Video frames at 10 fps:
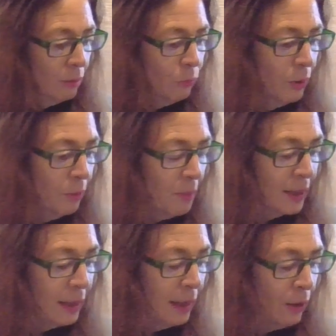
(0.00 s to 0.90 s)
where are my
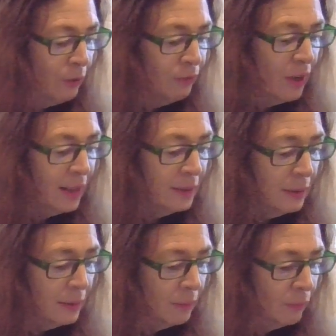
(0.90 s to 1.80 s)

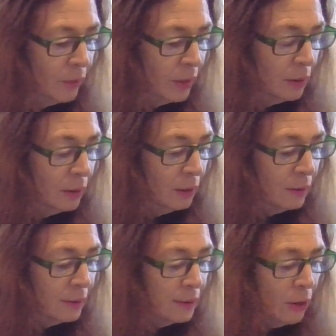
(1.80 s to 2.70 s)
clarifiers?
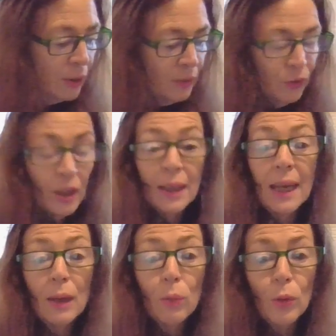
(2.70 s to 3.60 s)
Sorry if you can
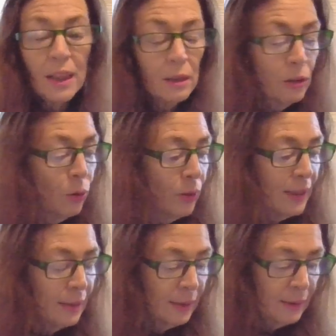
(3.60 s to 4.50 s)
hear weird
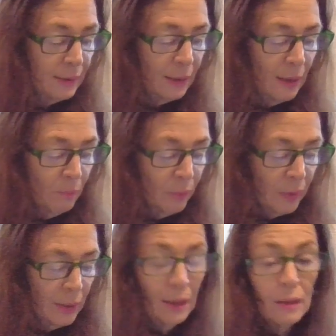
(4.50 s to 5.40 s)
noises.
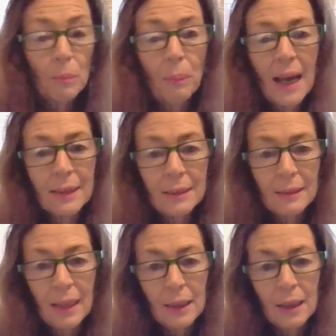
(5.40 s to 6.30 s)
The pug is
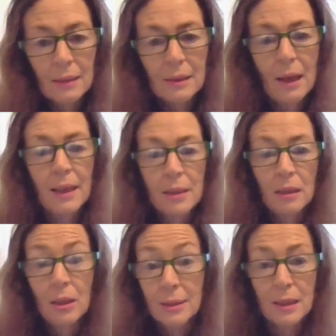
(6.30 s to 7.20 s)
getting excited
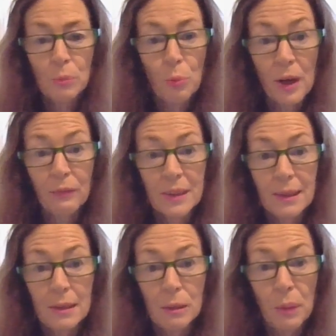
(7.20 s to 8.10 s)
because his
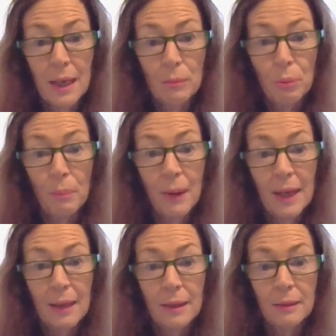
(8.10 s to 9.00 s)
breakfast is being
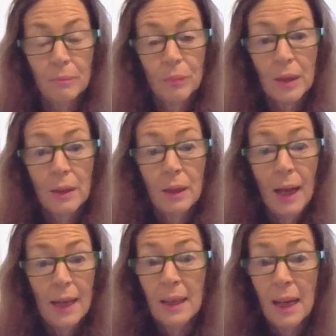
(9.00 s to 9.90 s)
prepared.
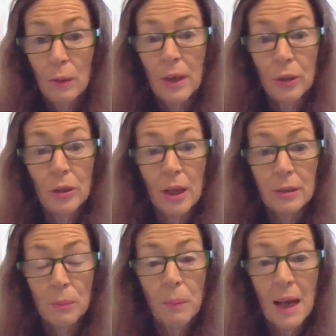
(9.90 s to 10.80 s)
And anyone who
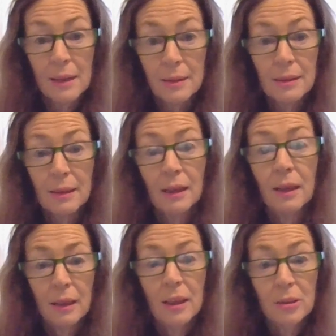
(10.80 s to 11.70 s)
knows pugs
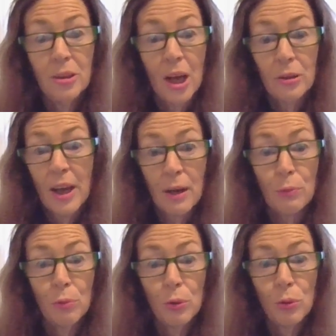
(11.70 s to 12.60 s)
know they are
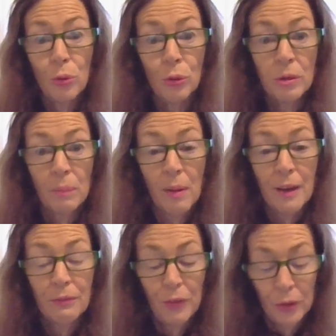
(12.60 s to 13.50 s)
ruled by
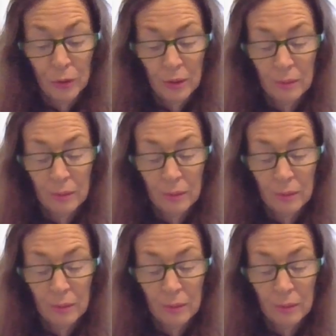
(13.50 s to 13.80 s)
food.